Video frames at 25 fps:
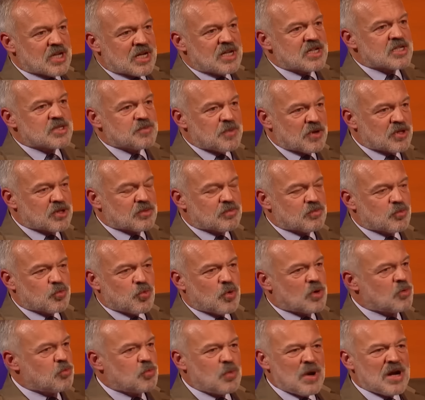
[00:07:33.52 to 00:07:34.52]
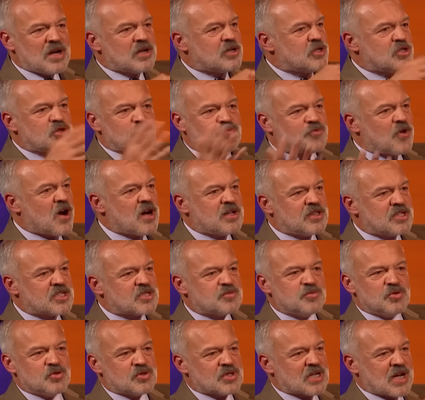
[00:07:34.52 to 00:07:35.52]
to tell us about the... Where did you find
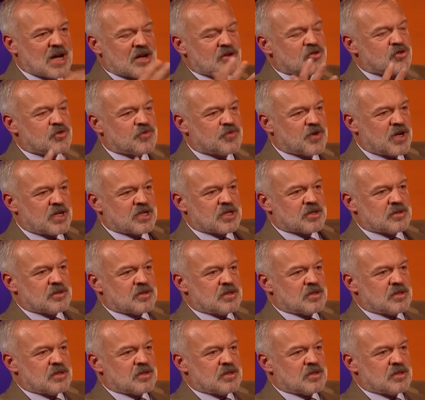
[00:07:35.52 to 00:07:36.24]
this music? How did you find it?